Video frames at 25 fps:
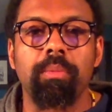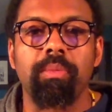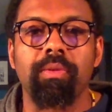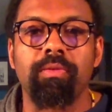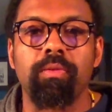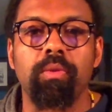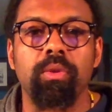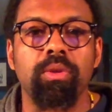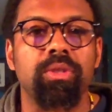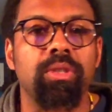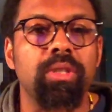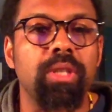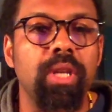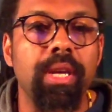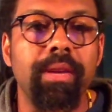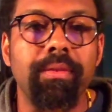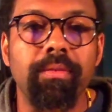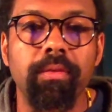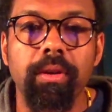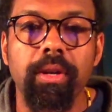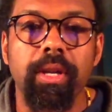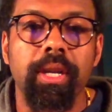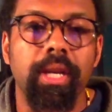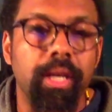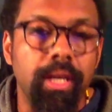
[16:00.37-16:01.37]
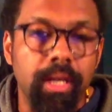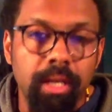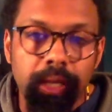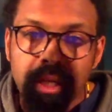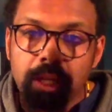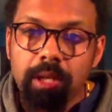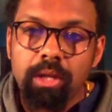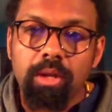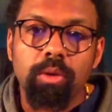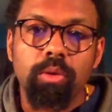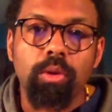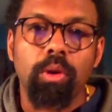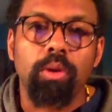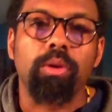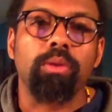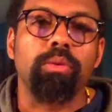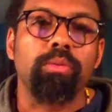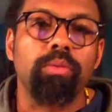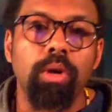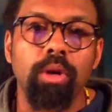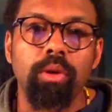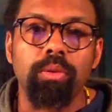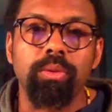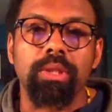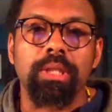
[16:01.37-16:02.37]
before slavery, quote
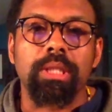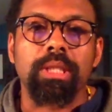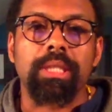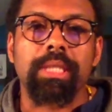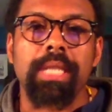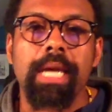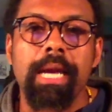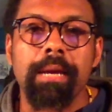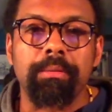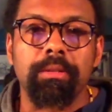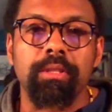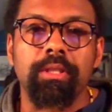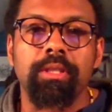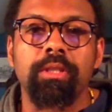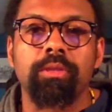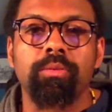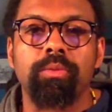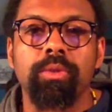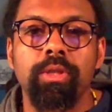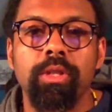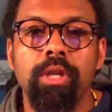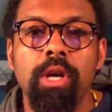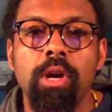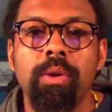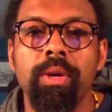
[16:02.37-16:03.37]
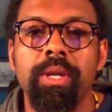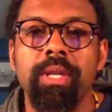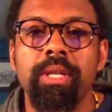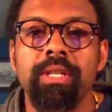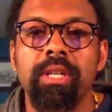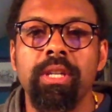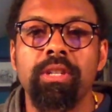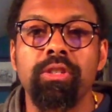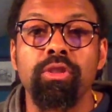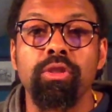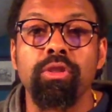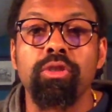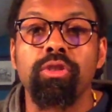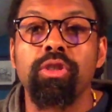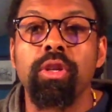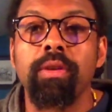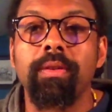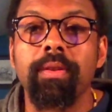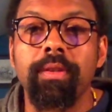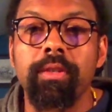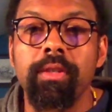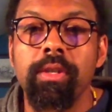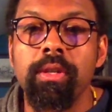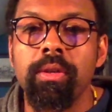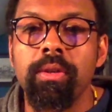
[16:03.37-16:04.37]
unquote, was established as we know it, indentured
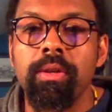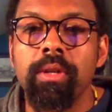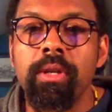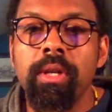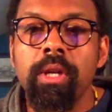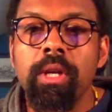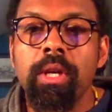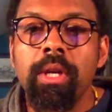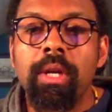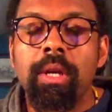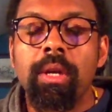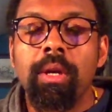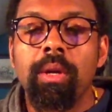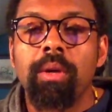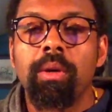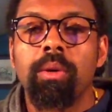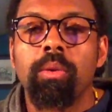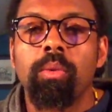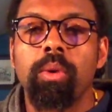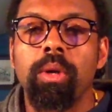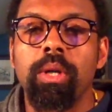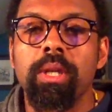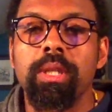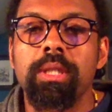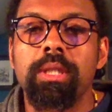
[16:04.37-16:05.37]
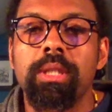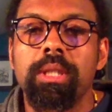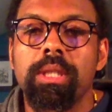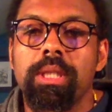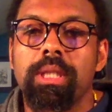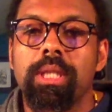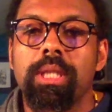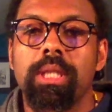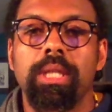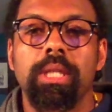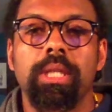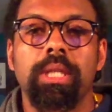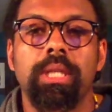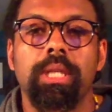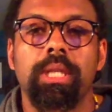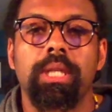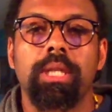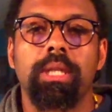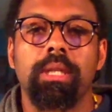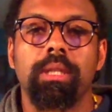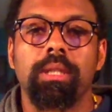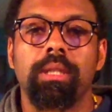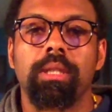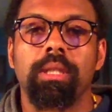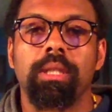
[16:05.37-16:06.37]
servitude was the
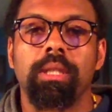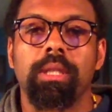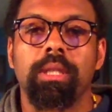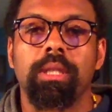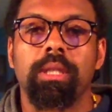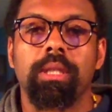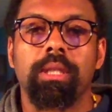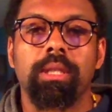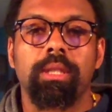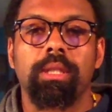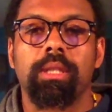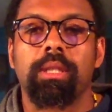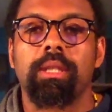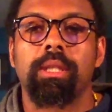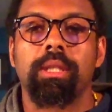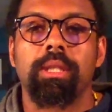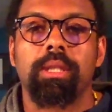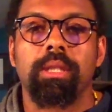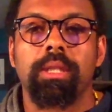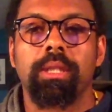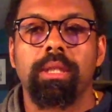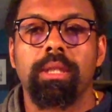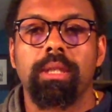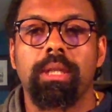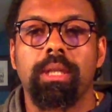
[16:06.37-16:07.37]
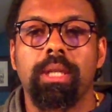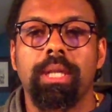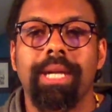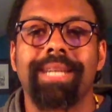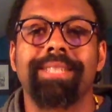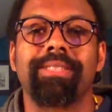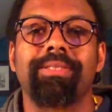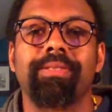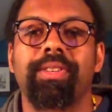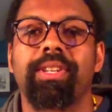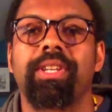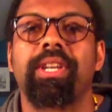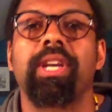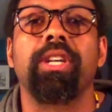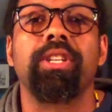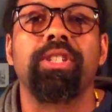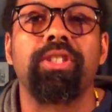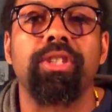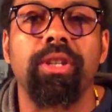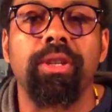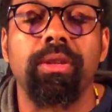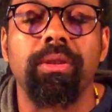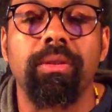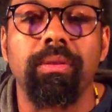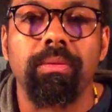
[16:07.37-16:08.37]

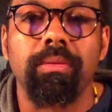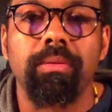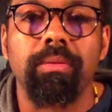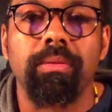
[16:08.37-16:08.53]
classification